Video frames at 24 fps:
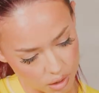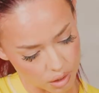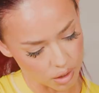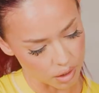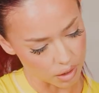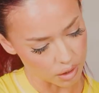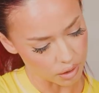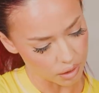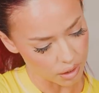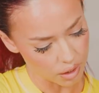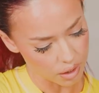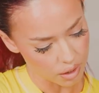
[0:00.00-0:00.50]

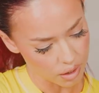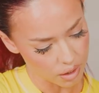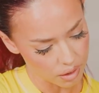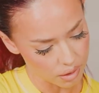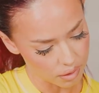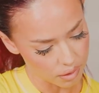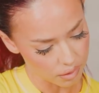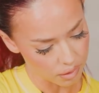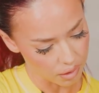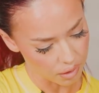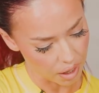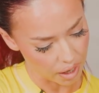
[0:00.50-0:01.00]
Clearly,
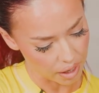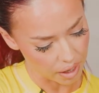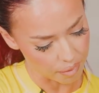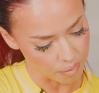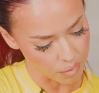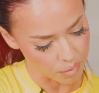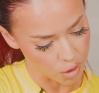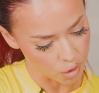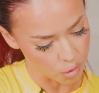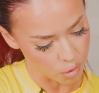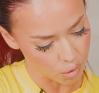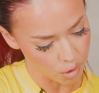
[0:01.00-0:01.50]

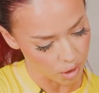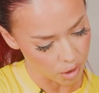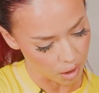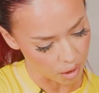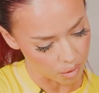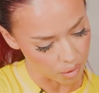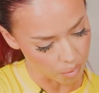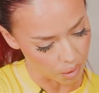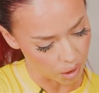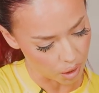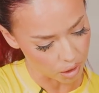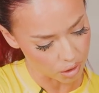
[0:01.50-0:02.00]
I'm new to
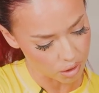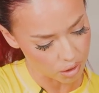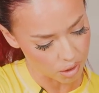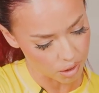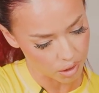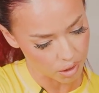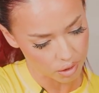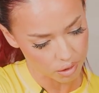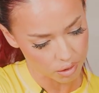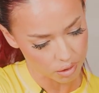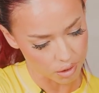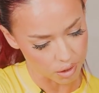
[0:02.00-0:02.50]

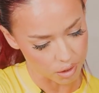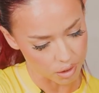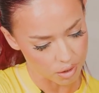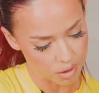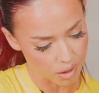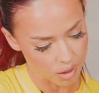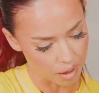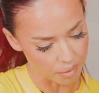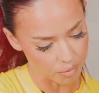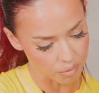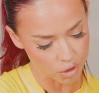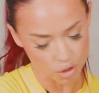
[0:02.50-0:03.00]
unboxing because
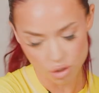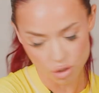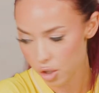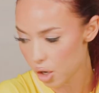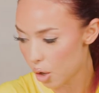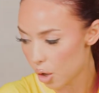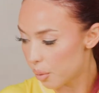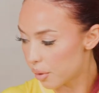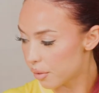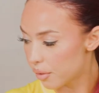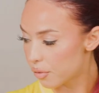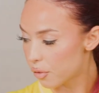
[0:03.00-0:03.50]
I'm just
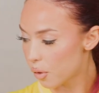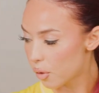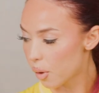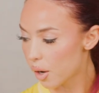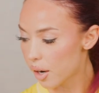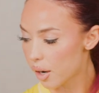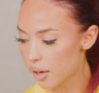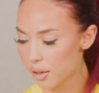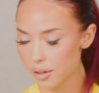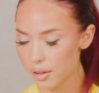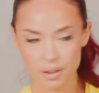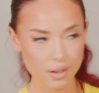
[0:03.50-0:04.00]
going for
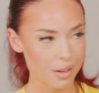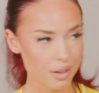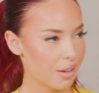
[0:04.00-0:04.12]
it.